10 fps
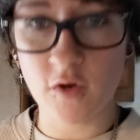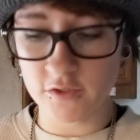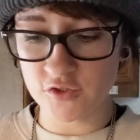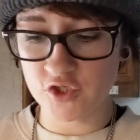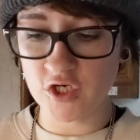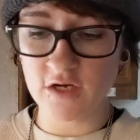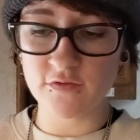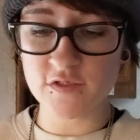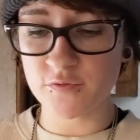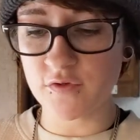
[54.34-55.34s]
wanted to share
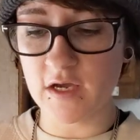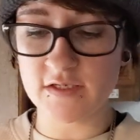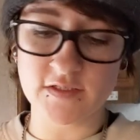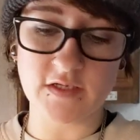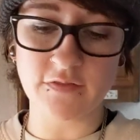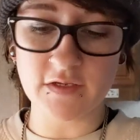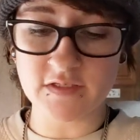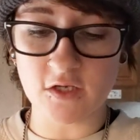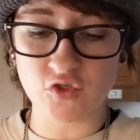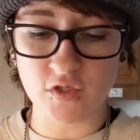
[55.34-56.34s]
this with you guys because I think
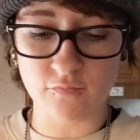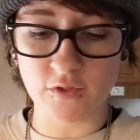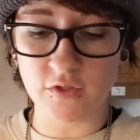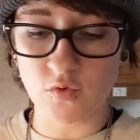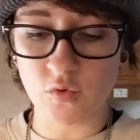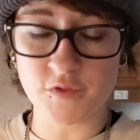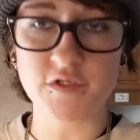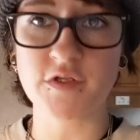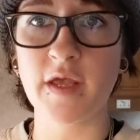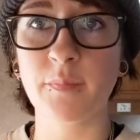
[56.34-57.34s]
it's actually a really cool
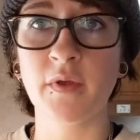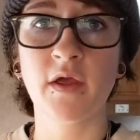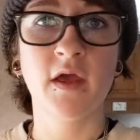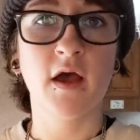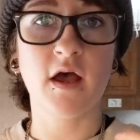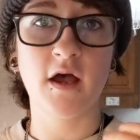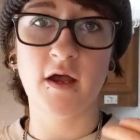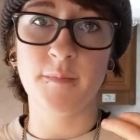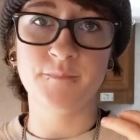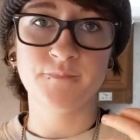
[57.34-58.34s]
slip.
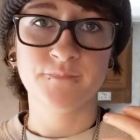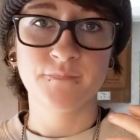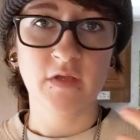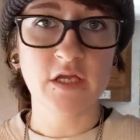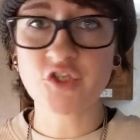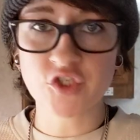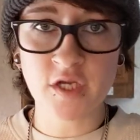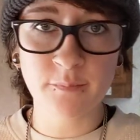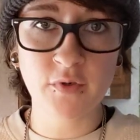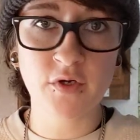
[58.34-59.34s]
Um, Hitch and
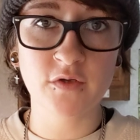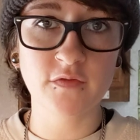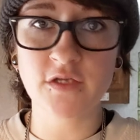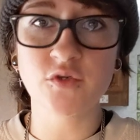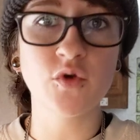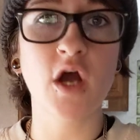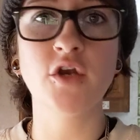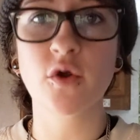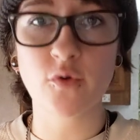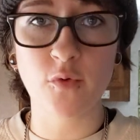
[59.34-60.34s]
Timber, they do not
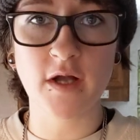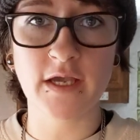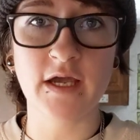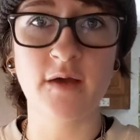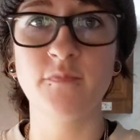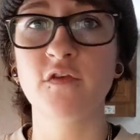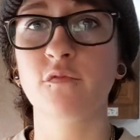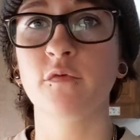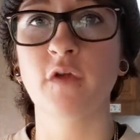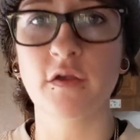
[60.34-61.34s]
know who I am.
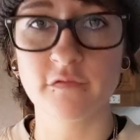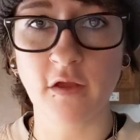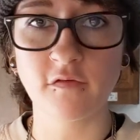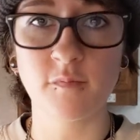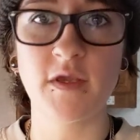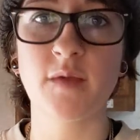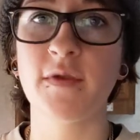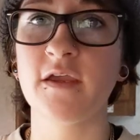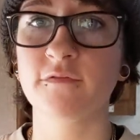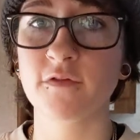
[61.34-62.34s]
This was not sent to me. I
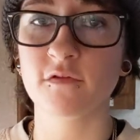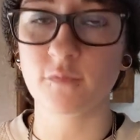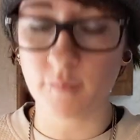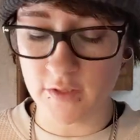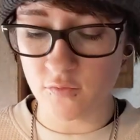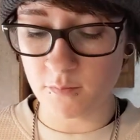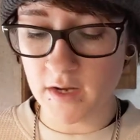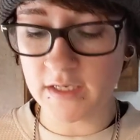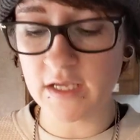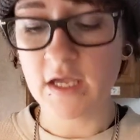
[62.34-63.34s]
paid for this with my own
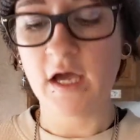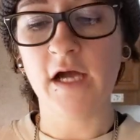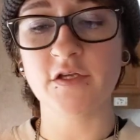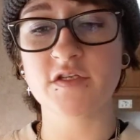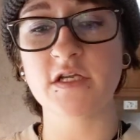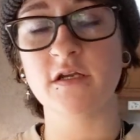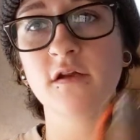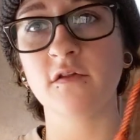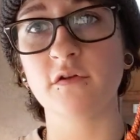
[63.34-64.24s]
money. I just needed a